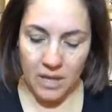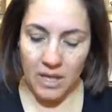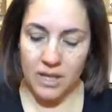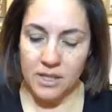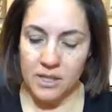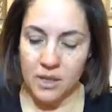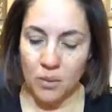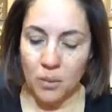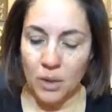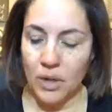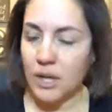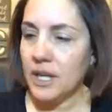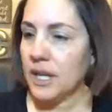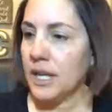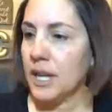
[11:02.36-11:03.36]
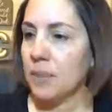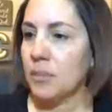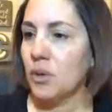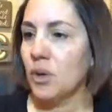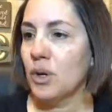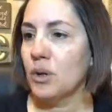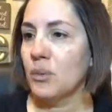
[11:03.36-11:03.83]
So we're gonna keep
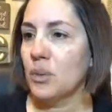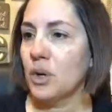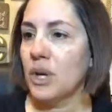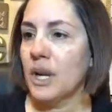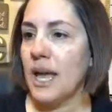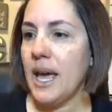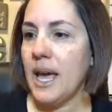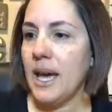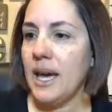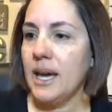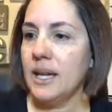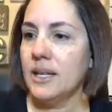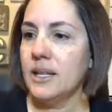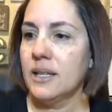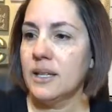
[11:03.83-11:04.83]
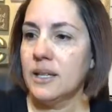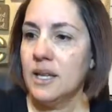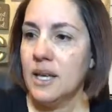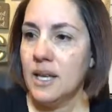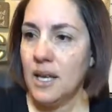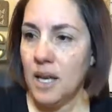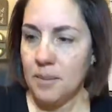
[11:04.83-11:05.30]
going. We're gonna add,
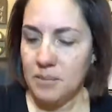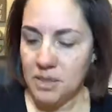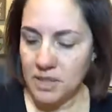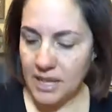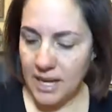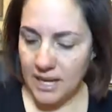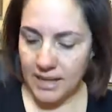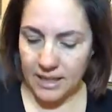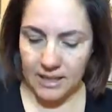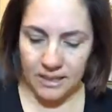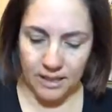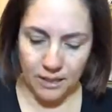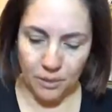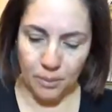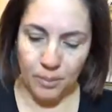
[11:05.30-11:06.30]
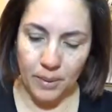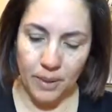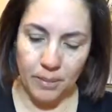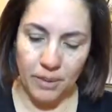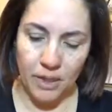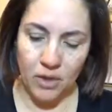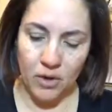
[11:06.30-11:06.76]
I'm just adding a little
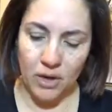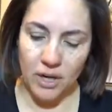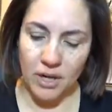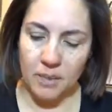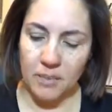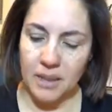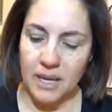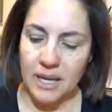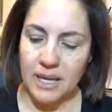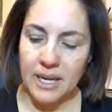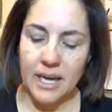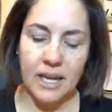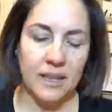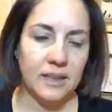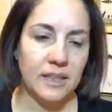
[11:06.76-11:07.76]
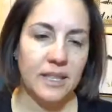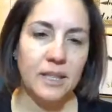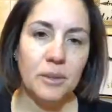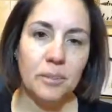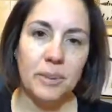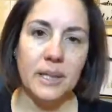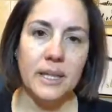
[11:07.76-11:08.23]
BB cream and a little
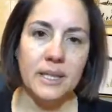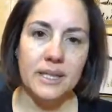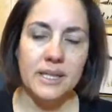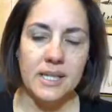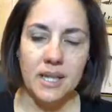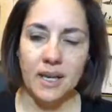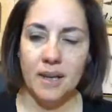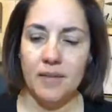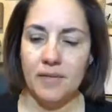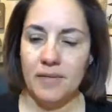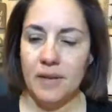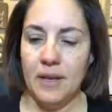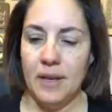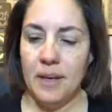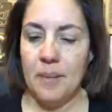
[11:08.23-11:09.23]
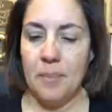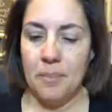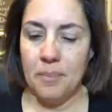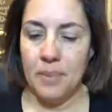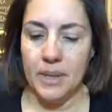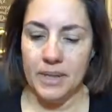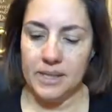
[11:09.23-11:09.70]
bit of
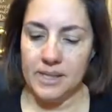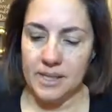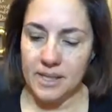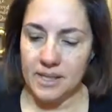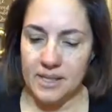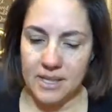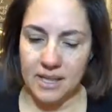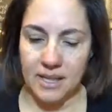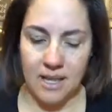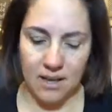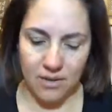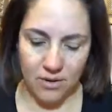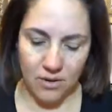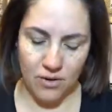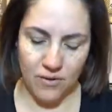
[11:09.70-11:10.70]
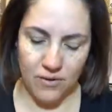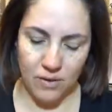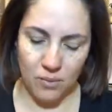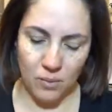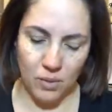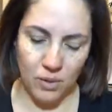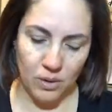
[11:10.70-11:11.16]
bisque together, and
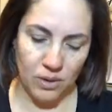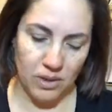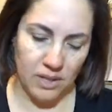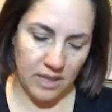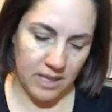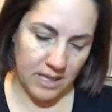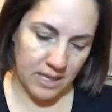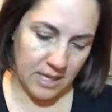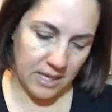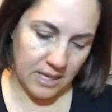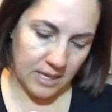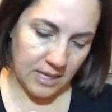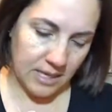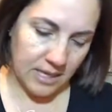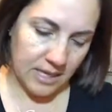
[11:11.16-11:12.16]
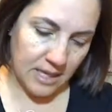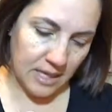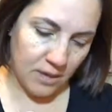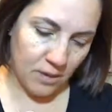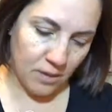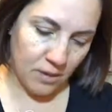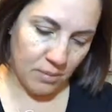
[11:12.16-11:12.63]
then we'll get that
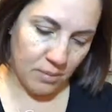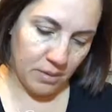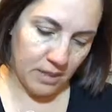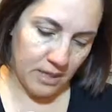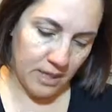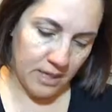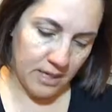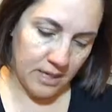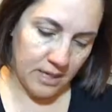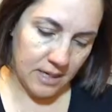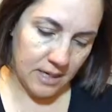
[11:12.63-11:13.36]
all applied.